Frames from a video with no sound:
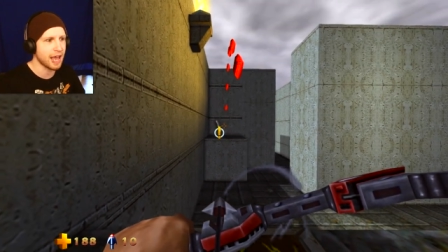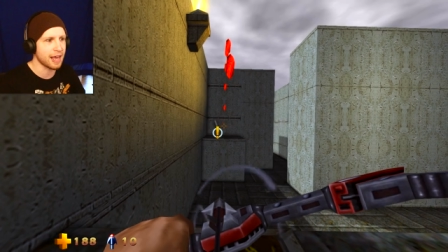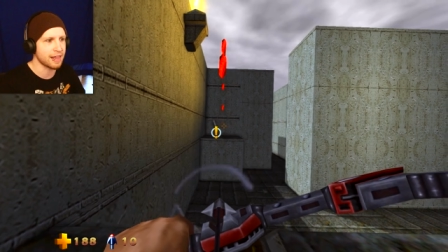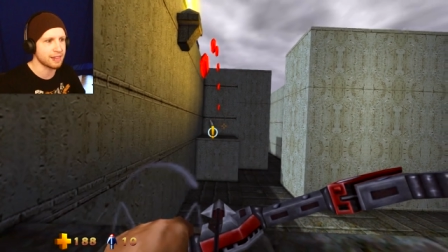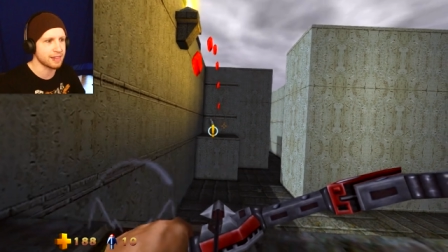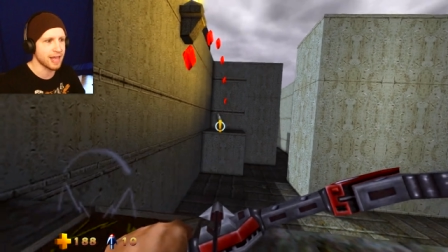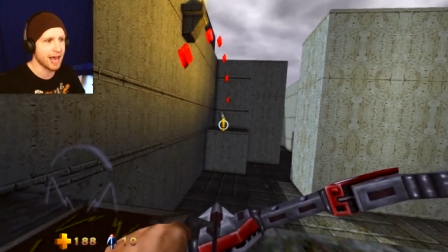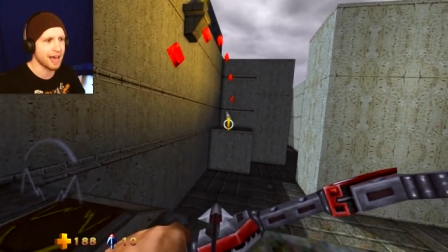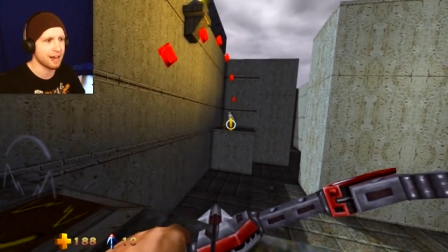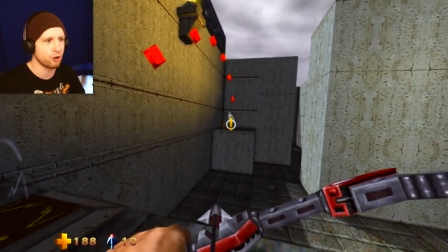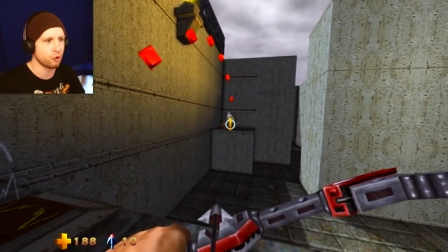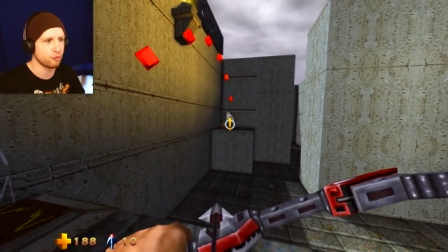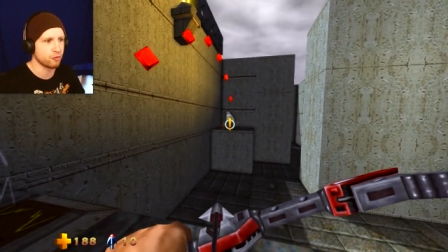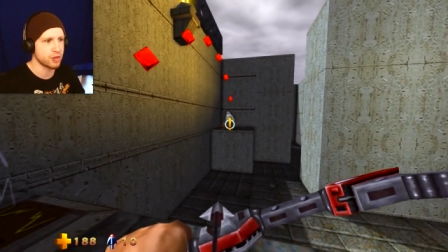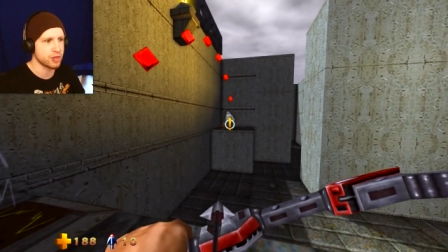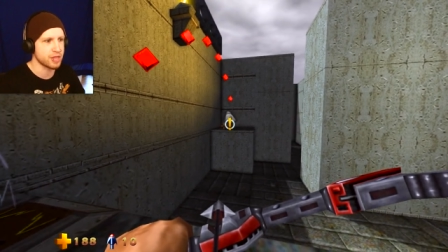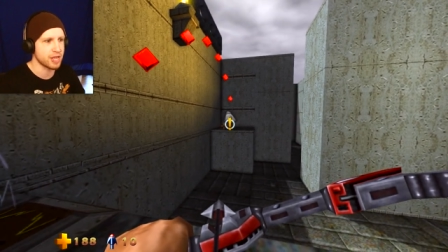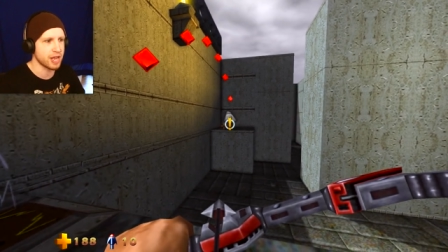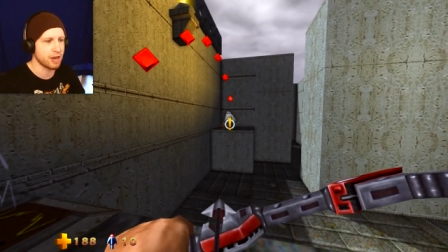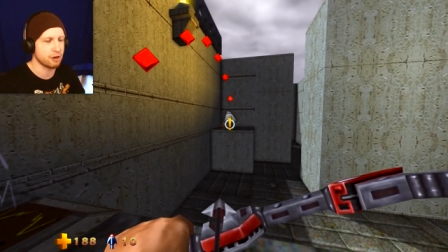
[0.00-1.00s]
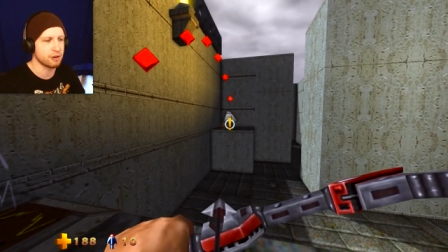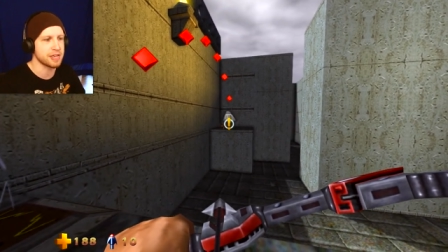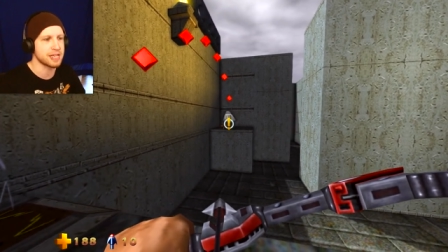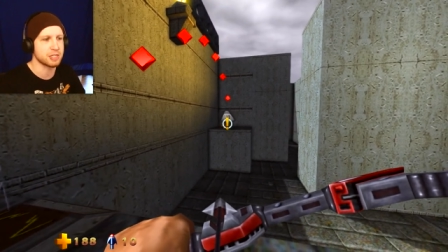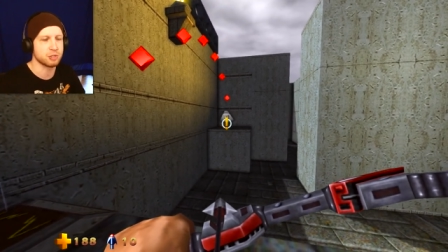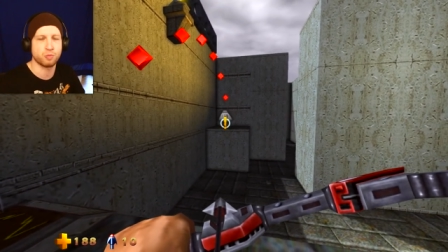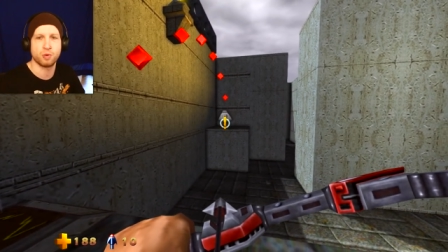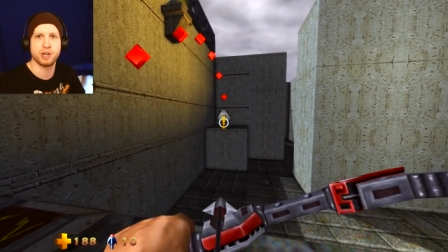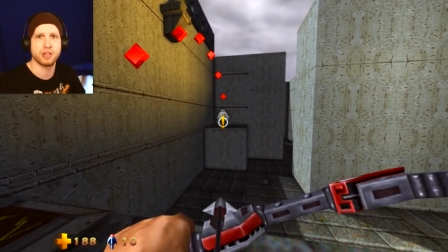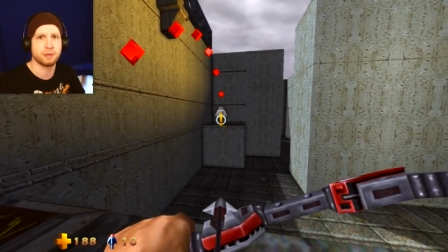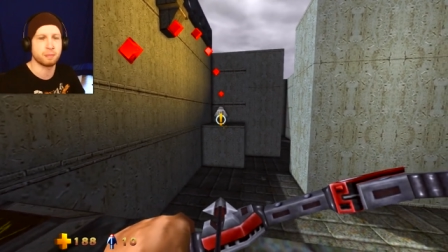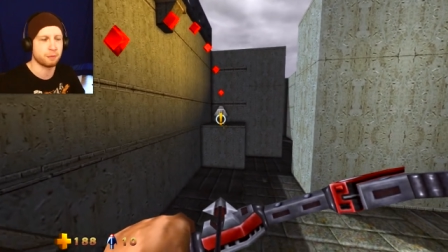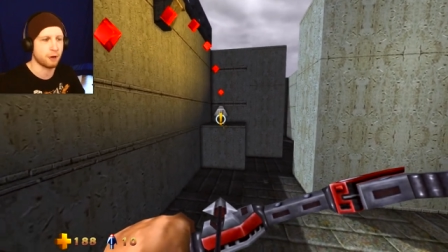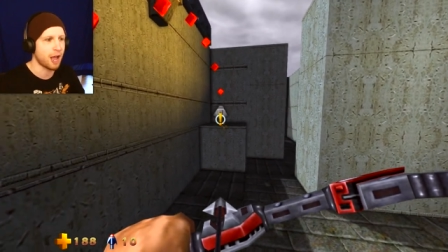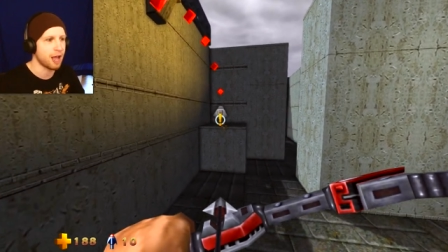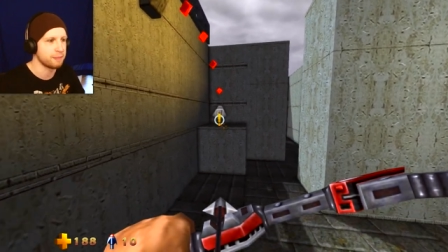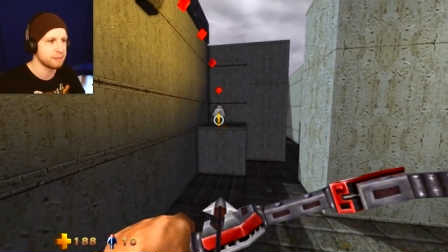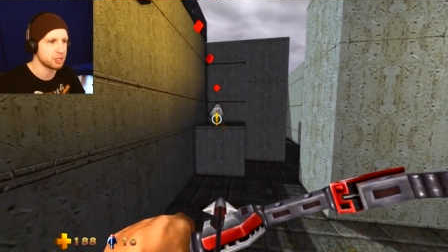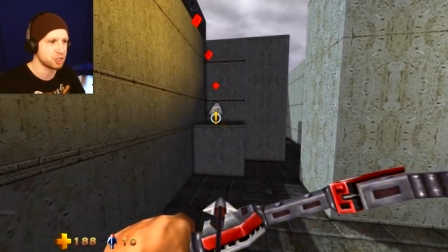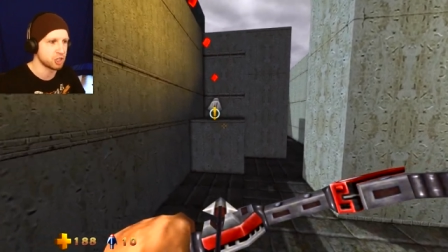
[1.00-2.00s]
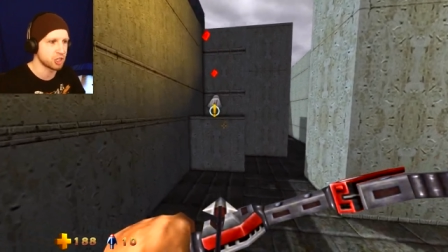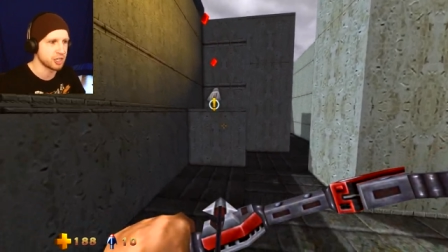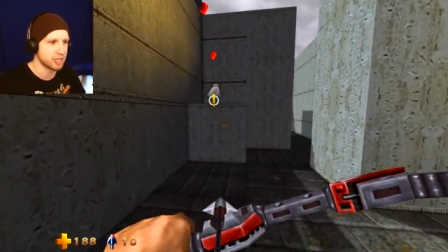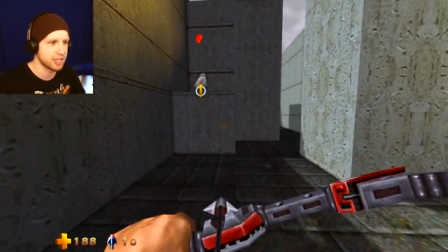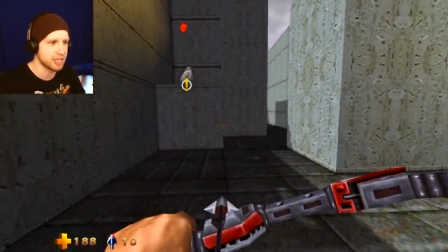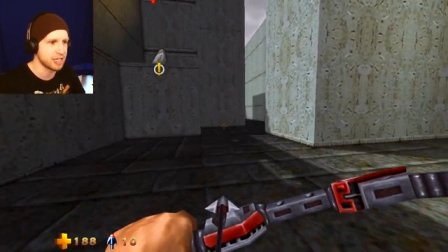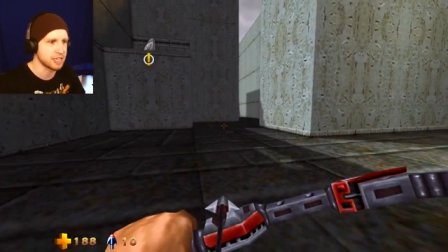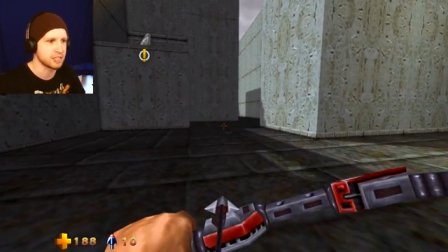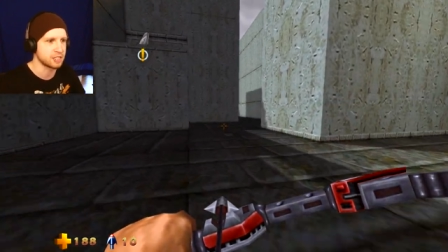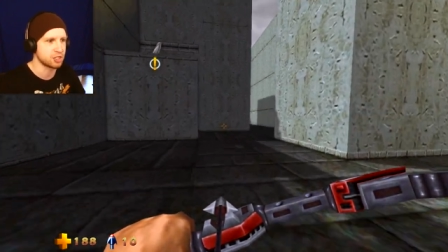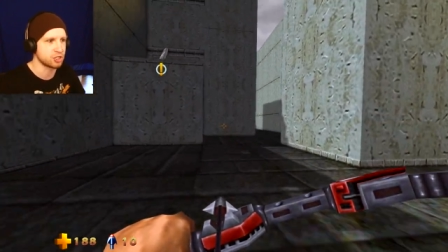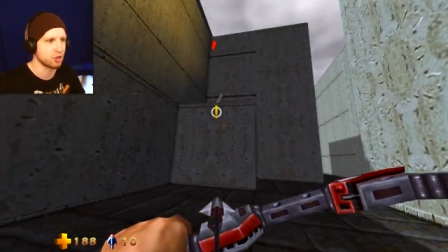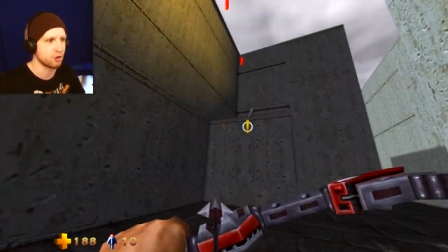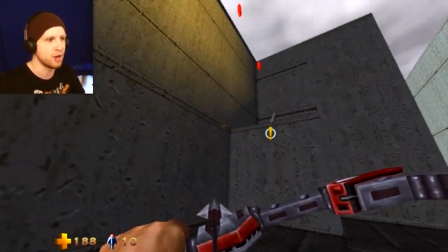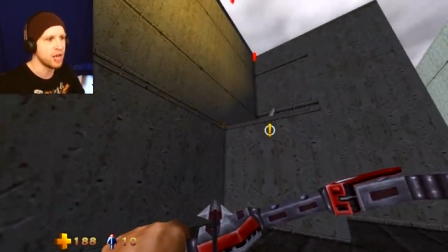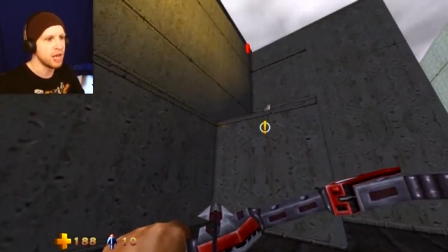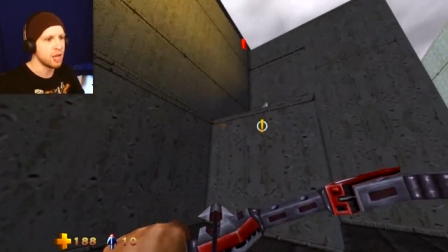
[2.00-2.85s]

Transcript: and that over there is one of the Primagen keys. So